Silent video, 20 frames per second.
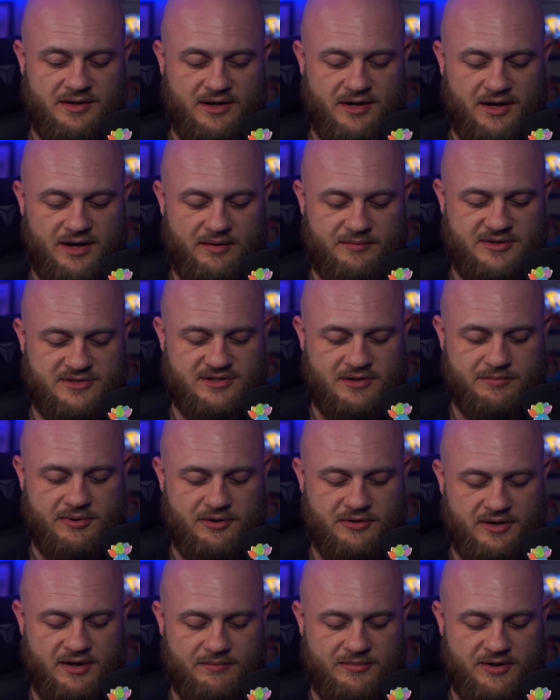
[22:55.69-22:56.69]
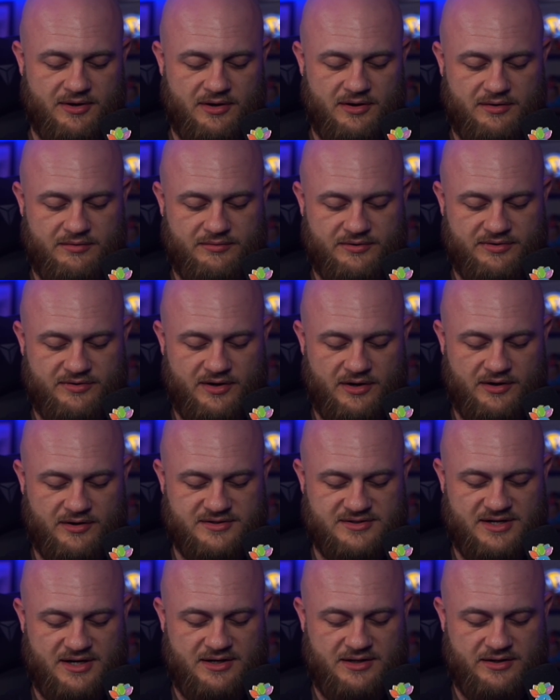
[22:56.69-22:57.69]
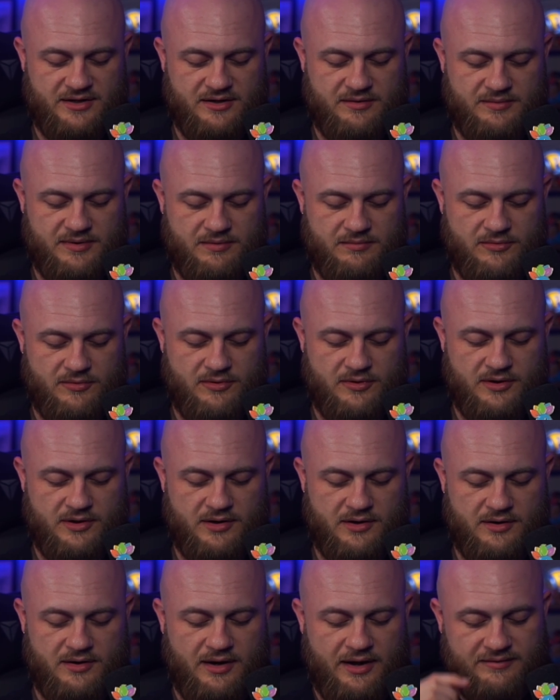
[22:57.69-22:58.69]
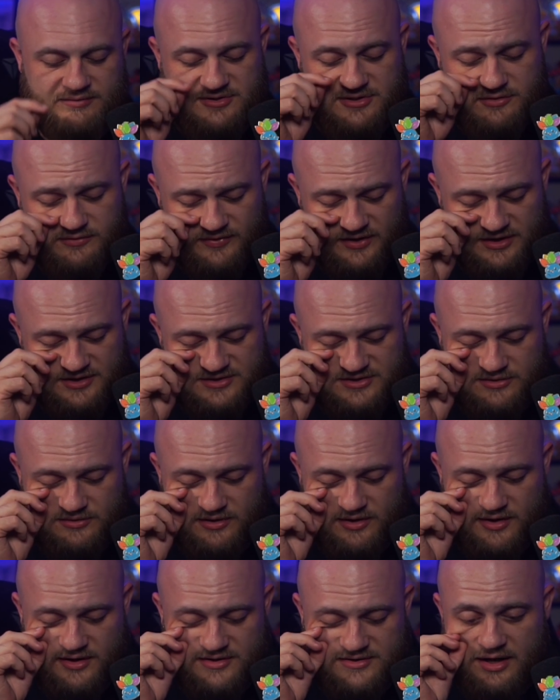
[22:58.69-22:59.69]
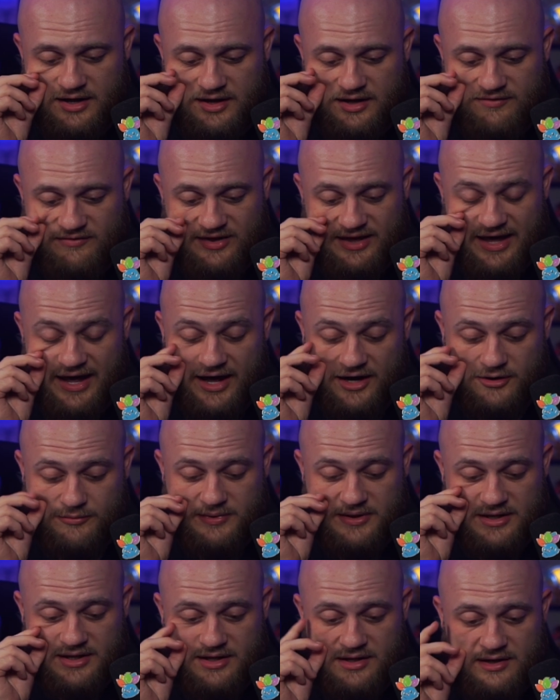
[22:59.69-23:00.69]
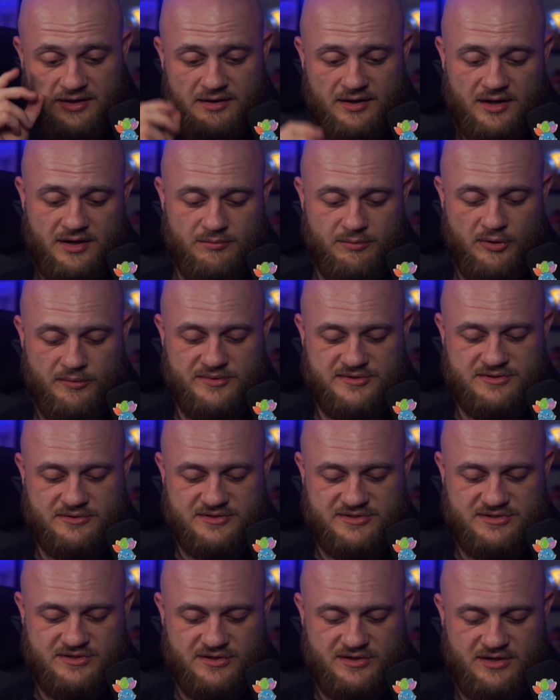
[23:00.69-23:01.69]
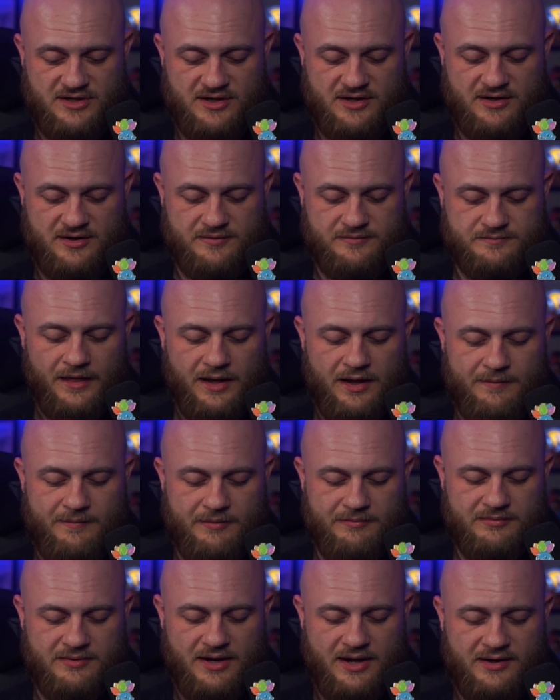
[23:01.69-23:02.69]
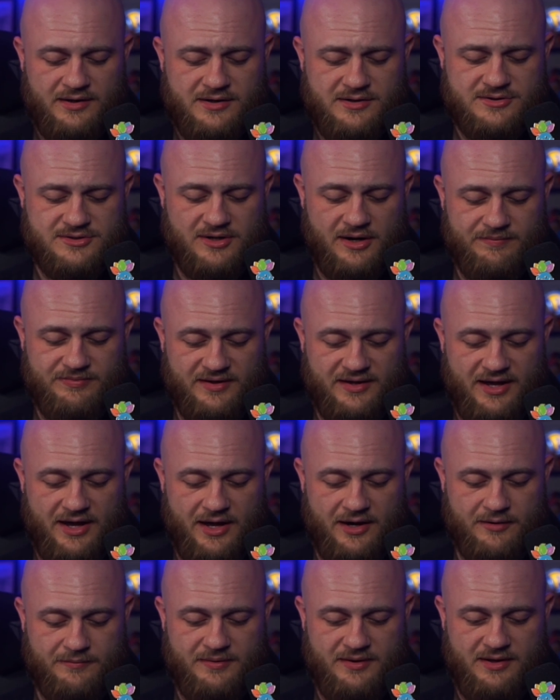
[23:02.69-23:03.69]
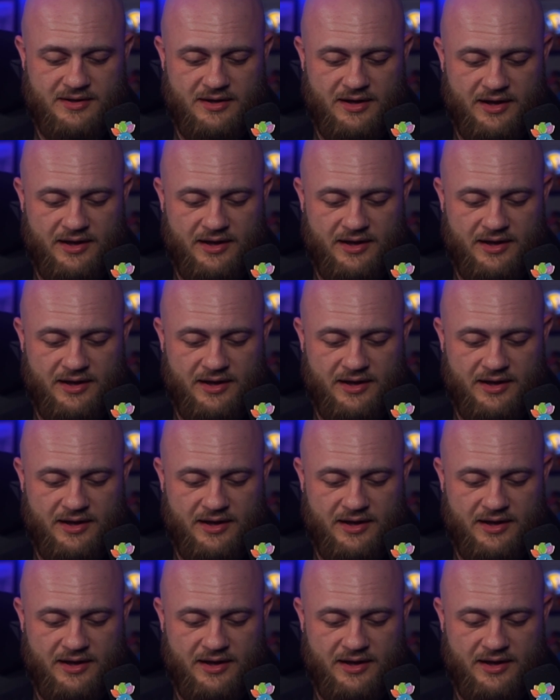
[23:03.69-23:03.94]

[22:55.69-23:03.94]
Here's our Pokeball. We'll thin our deck a little bit more. I have 2 Venusaurs. I have a Caterpie and a Bulbasaur still in here. I'm not going to drop the Caterpie.